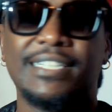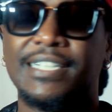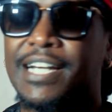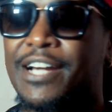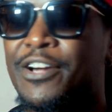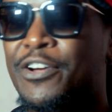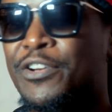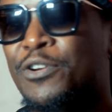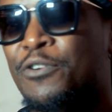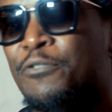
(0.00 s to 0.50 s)

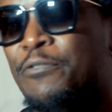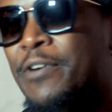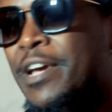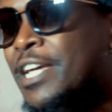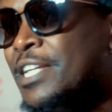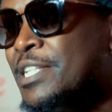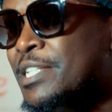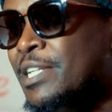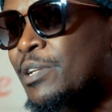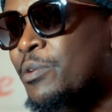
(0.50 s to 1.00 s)
I don't know.
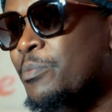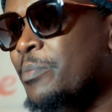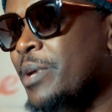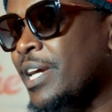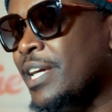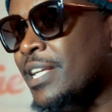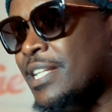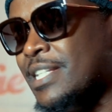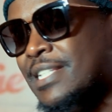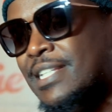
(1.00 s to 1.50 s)
Fake it till you
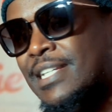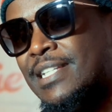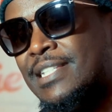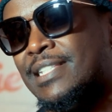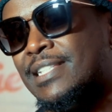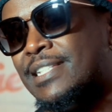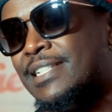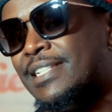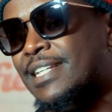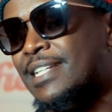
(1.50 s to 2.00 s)
make it
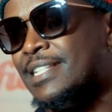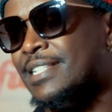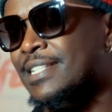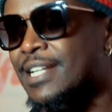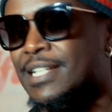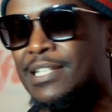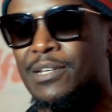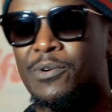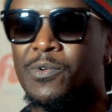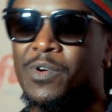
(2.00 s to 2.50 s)
just
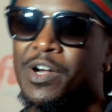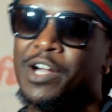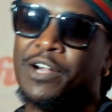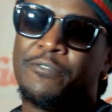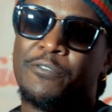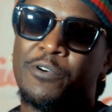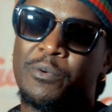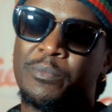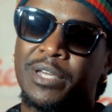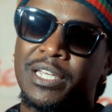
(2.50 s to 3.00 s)
doesn't
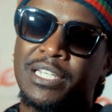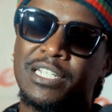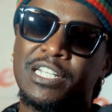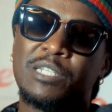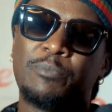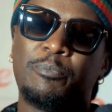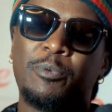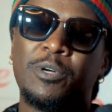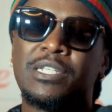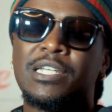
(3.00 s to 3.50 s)
work for me. It
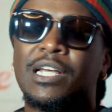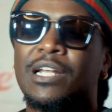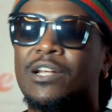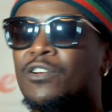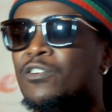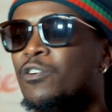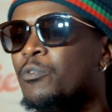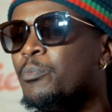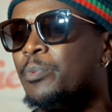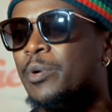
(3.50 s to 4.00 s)
just puts a
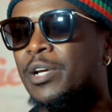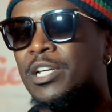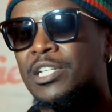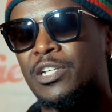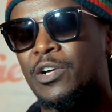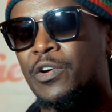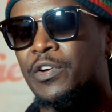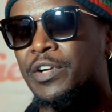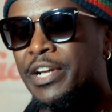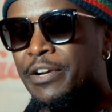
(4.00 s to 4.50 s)
lot of
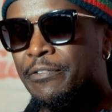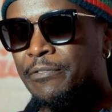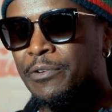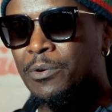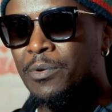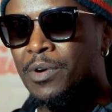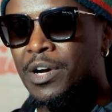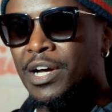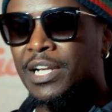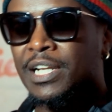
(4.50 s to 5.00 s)
pressure on
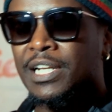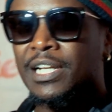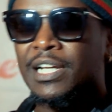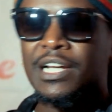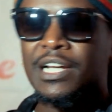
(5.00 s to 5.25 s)
everyone